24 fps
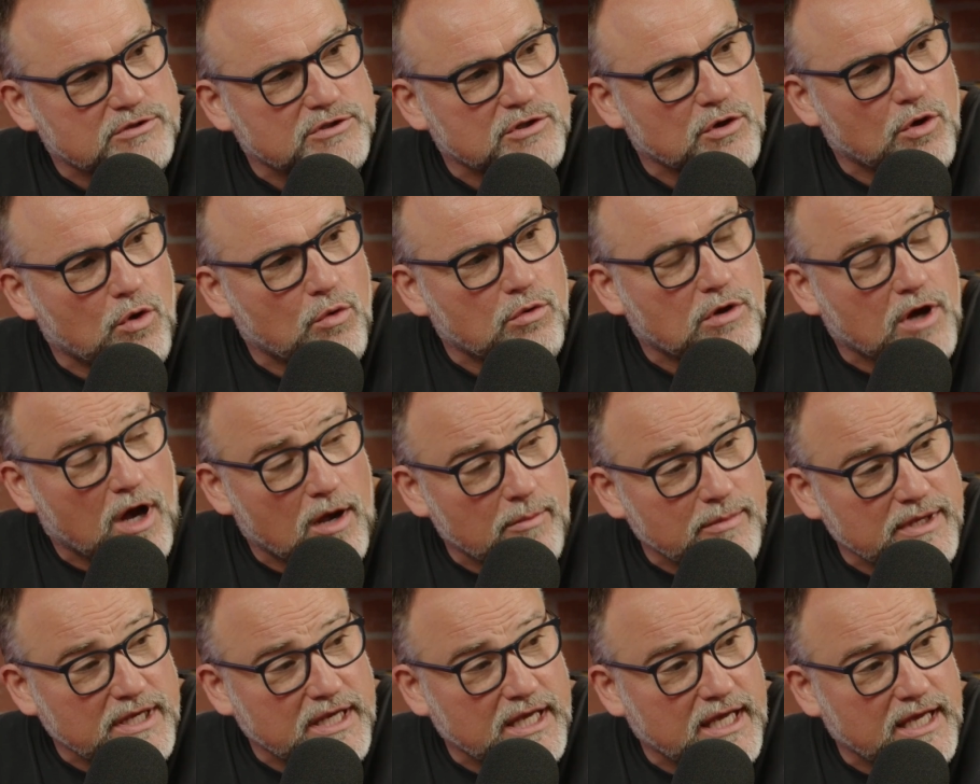So
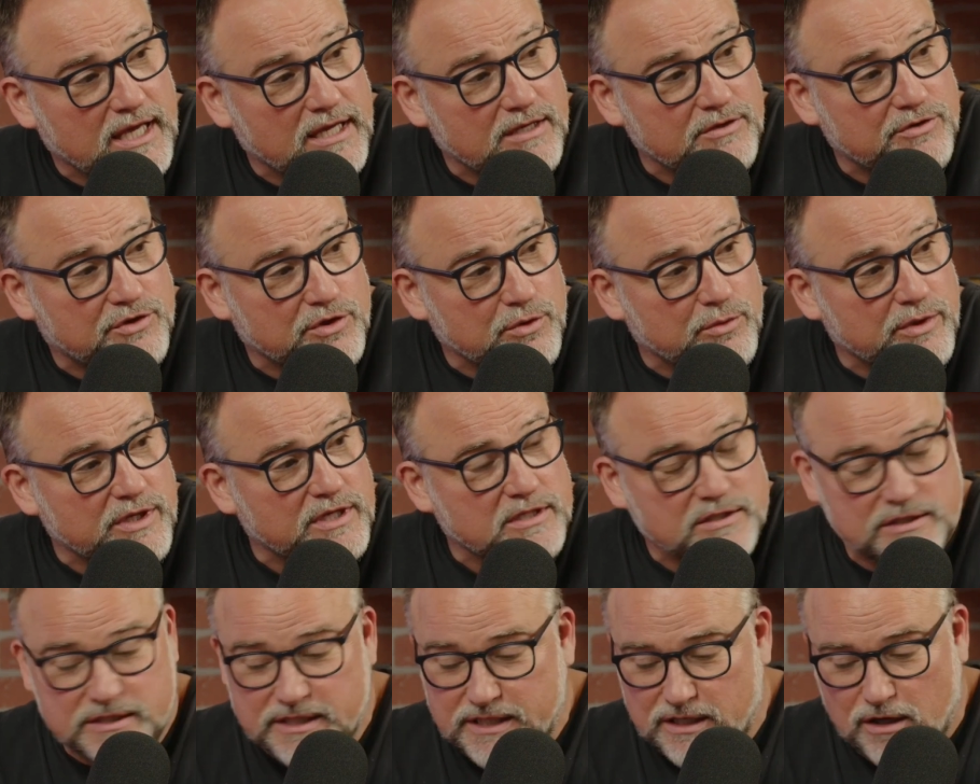coming in, doing
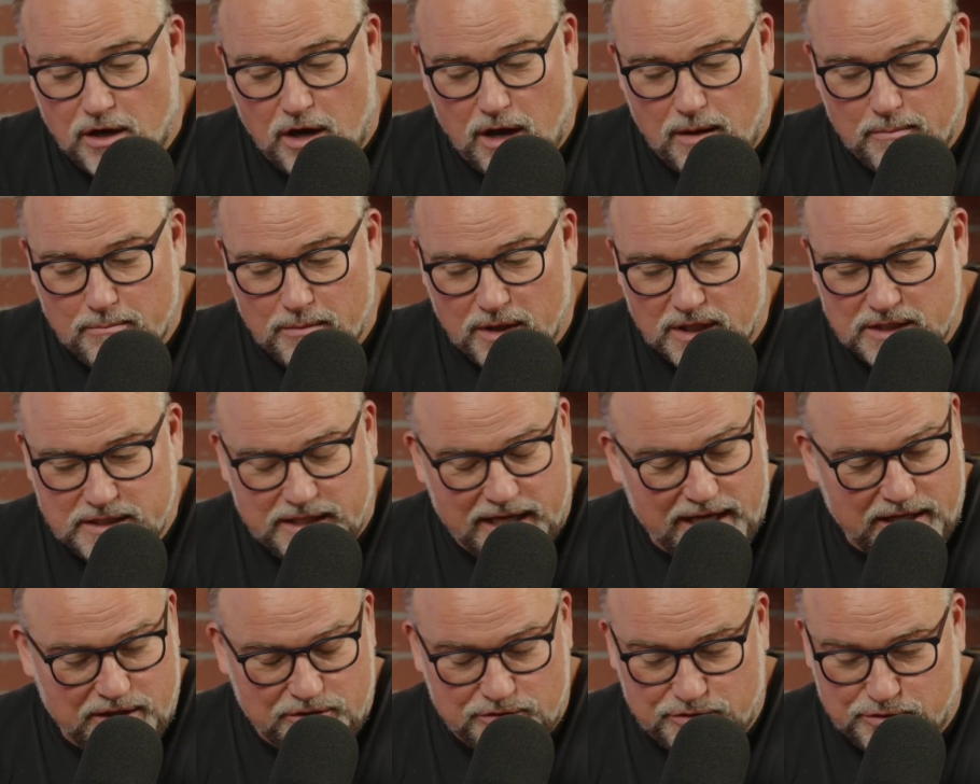a sitcom
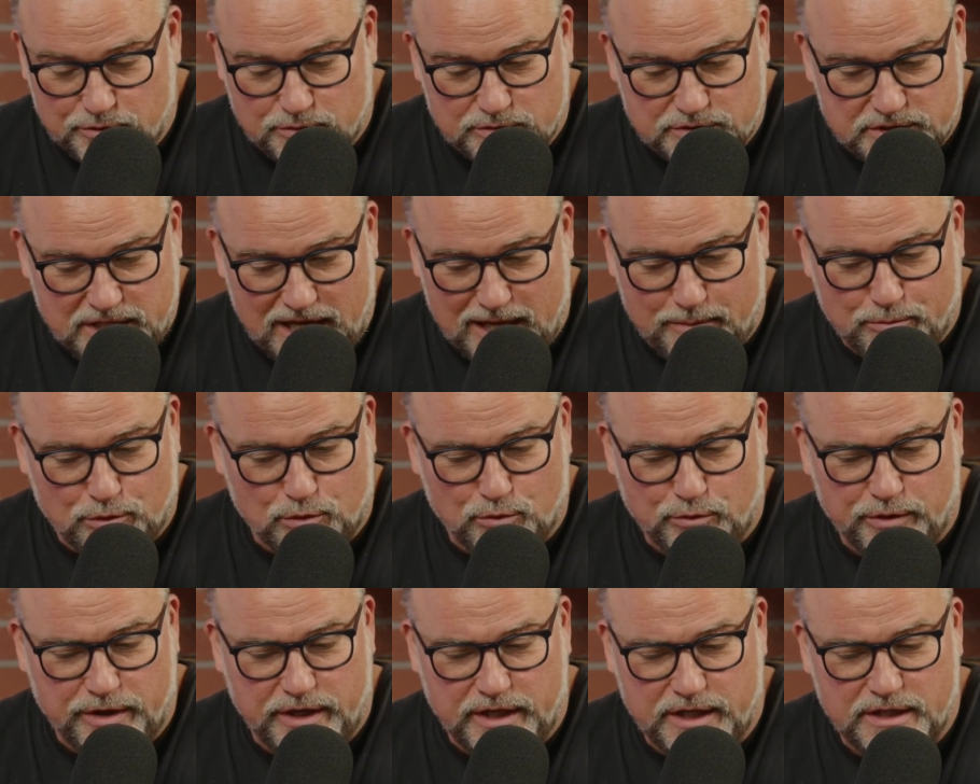Monday, you do a table
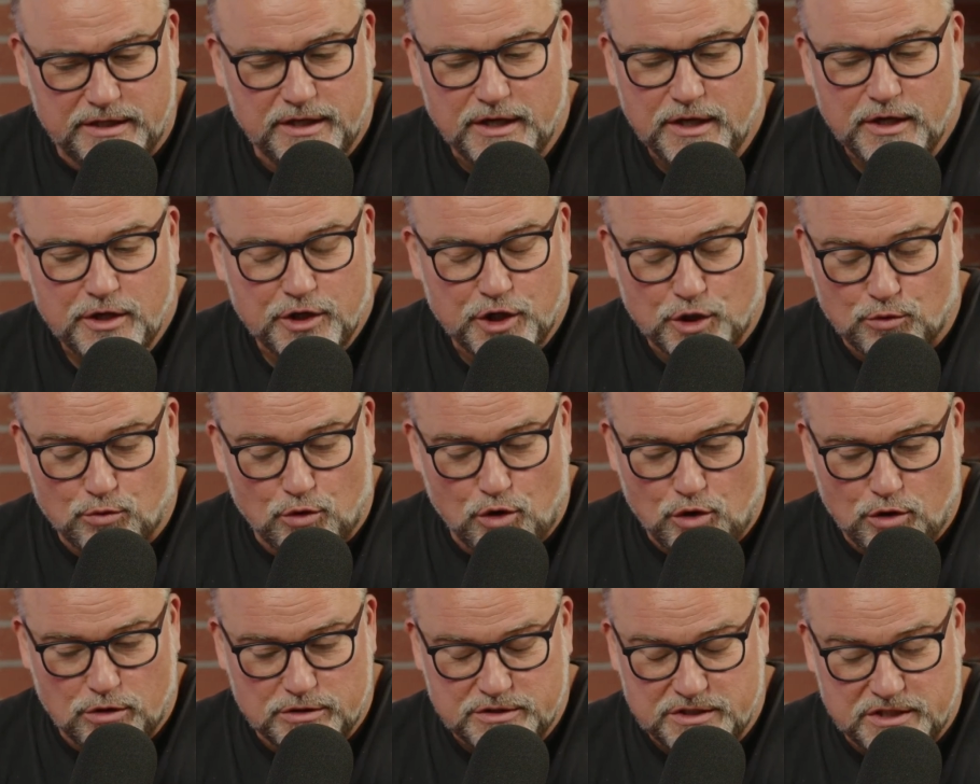read, you're
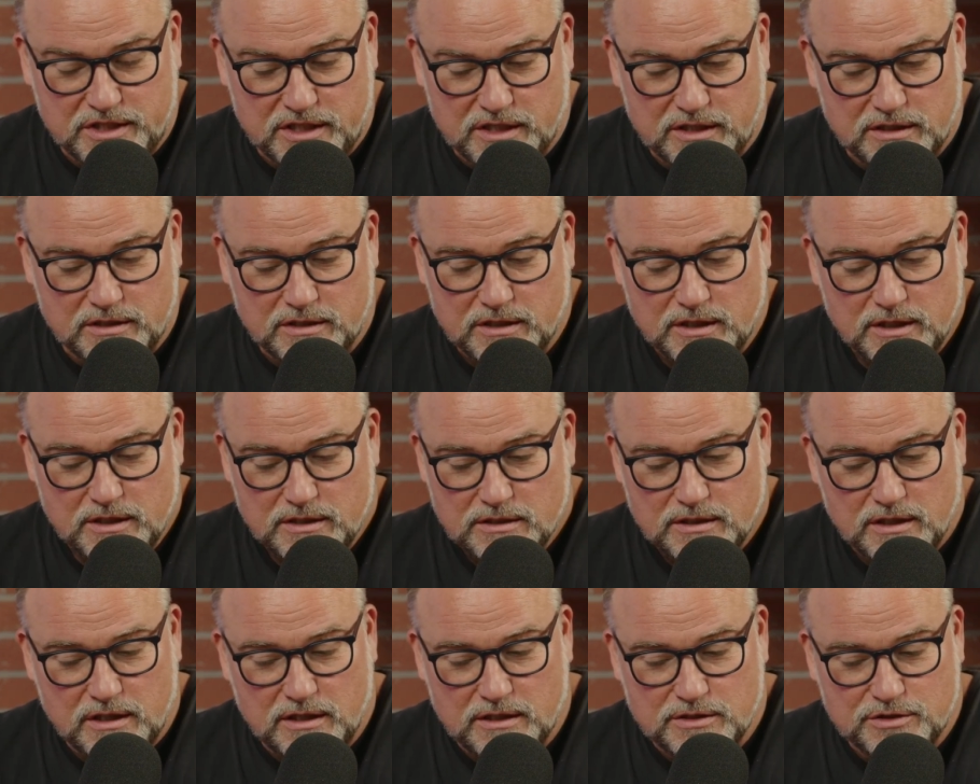rehearsing
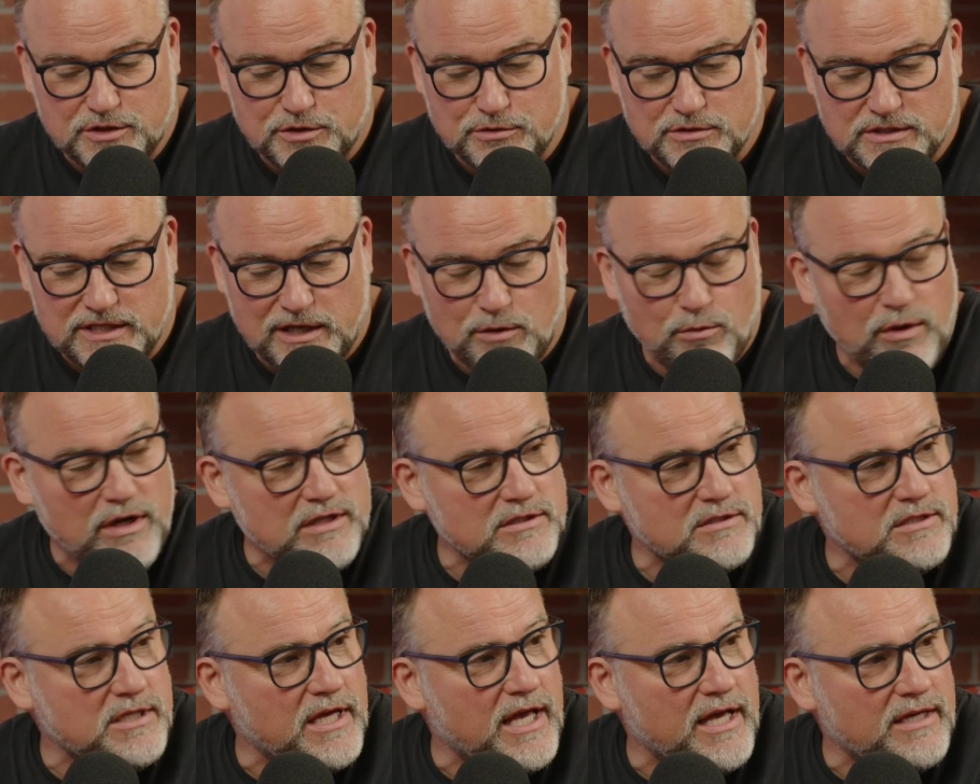Tuesday,
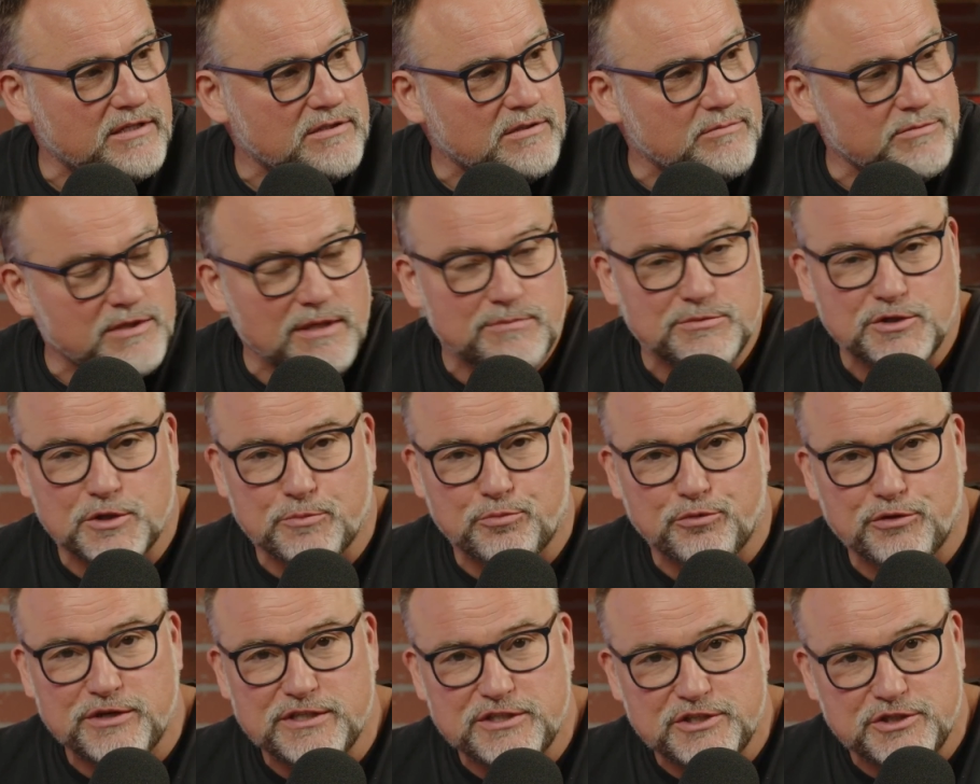Wednesday, sometimes you're
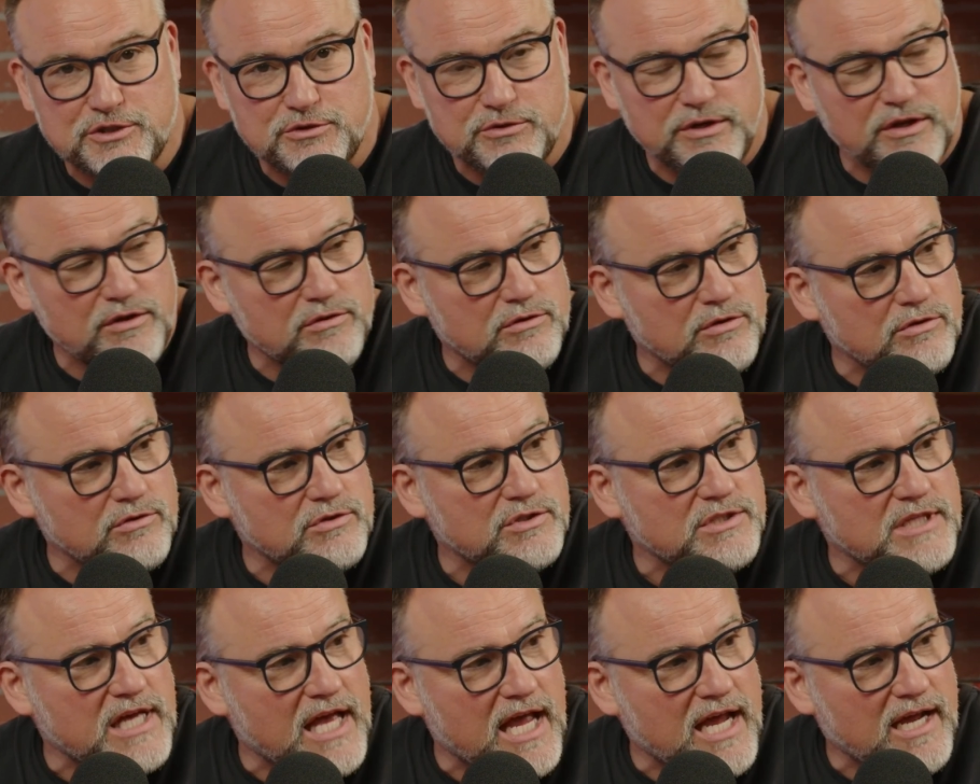pre-shooting
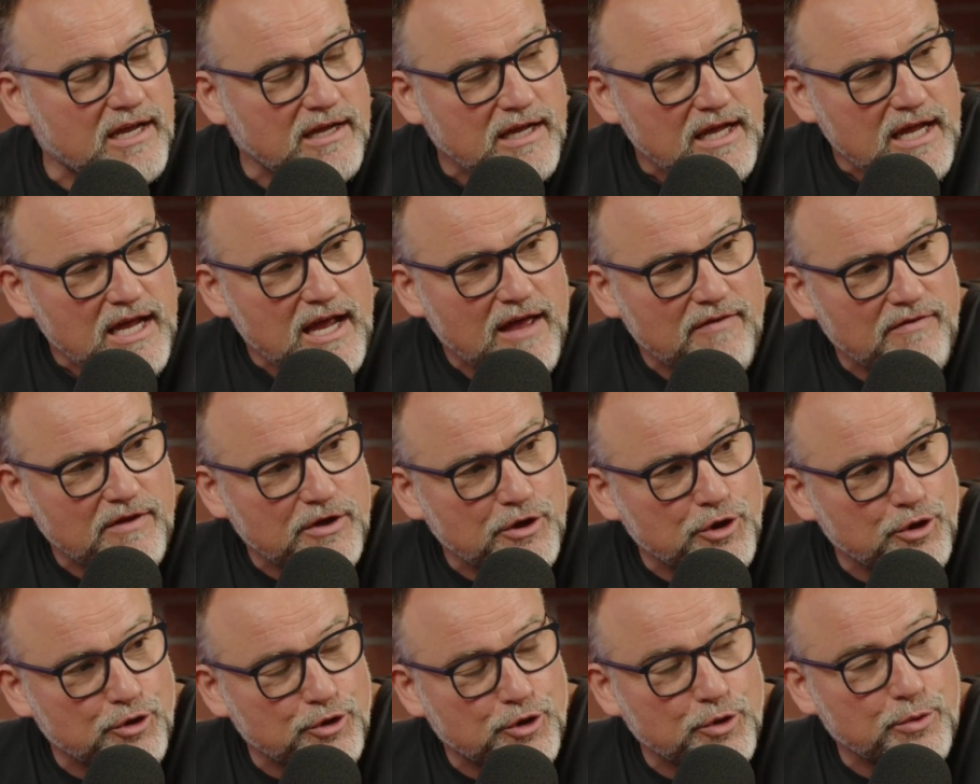Thursday, and
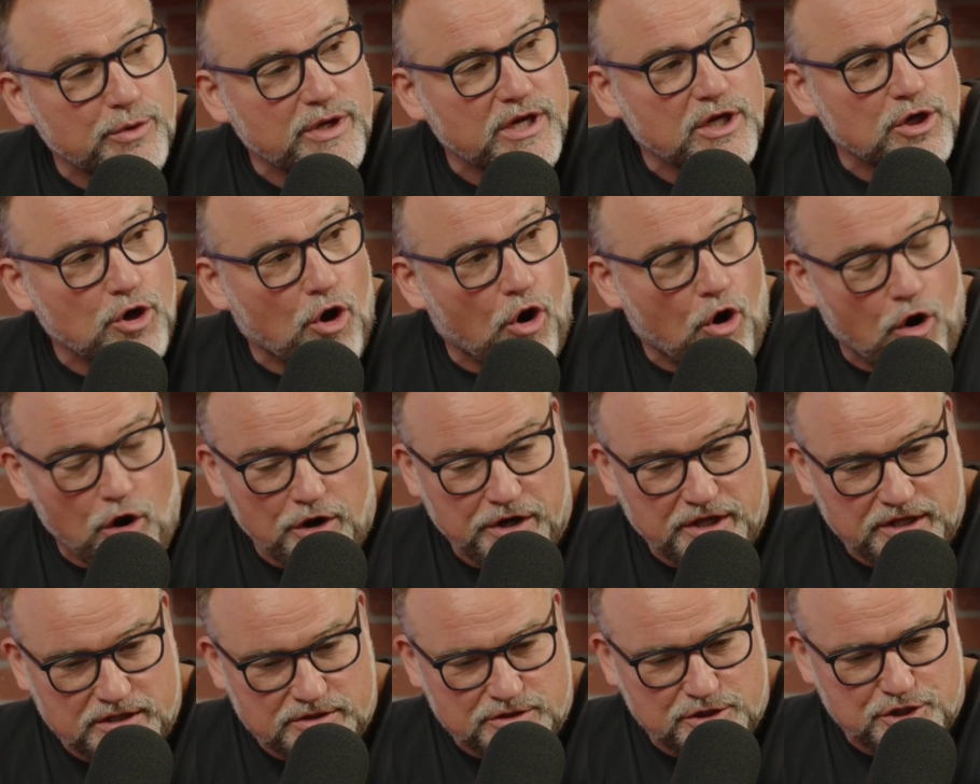then you're doing an
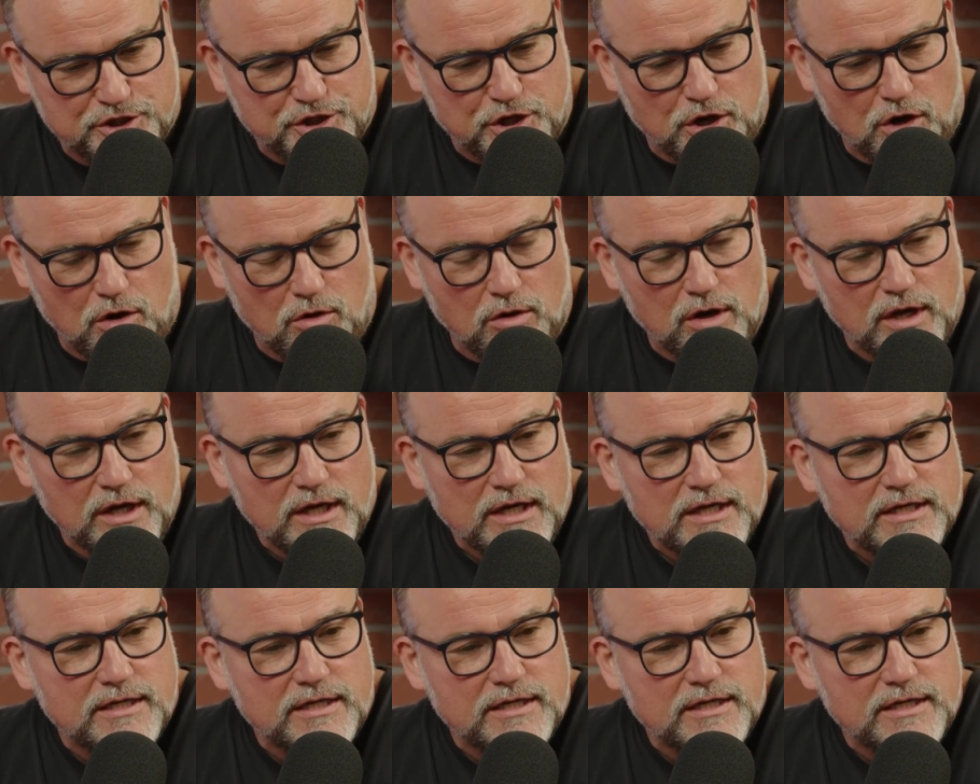audience show.